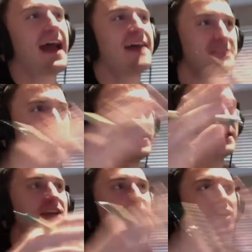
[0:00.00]
have these
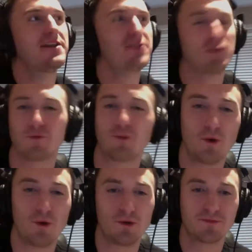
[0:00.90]
gendered
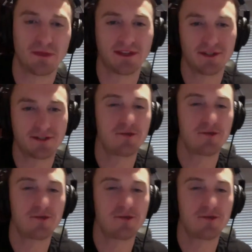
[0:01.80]
roles, but they're two.